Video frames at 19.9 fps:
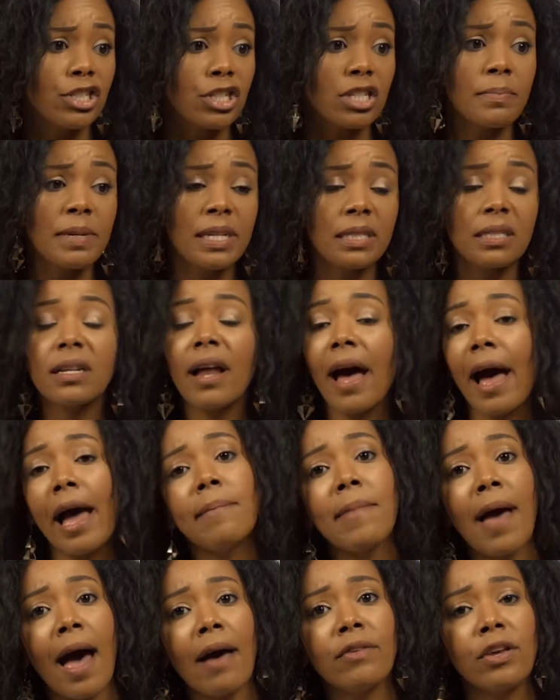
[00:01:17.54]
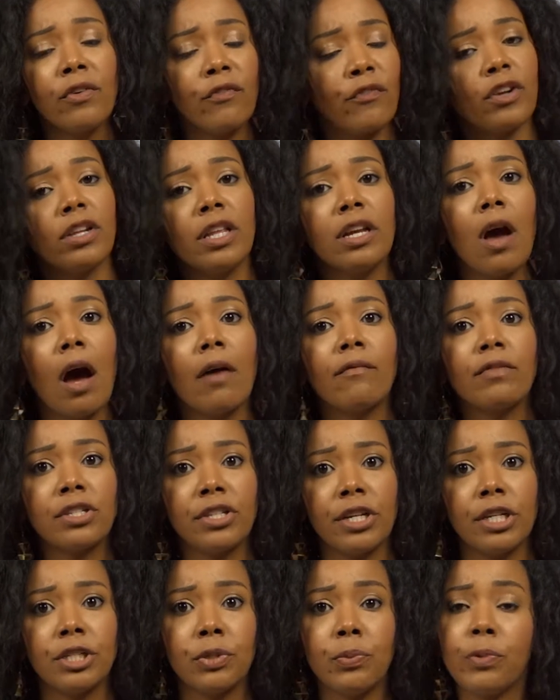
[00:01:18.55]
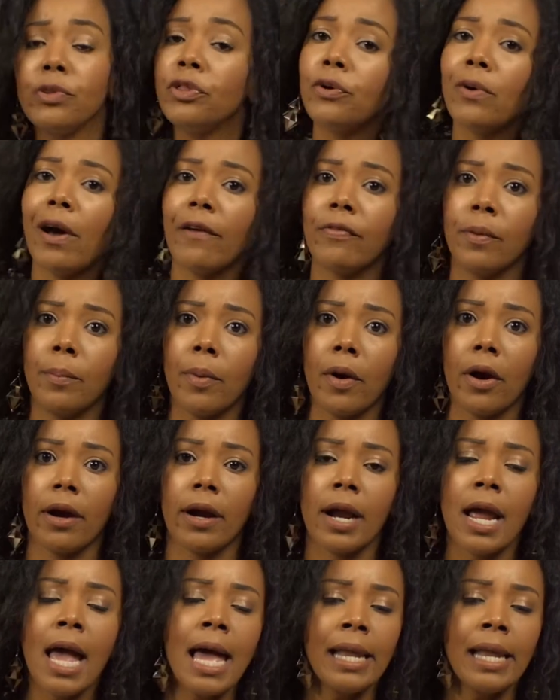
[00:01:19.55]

It just means that I'm having a friendly conversation with you at the bar.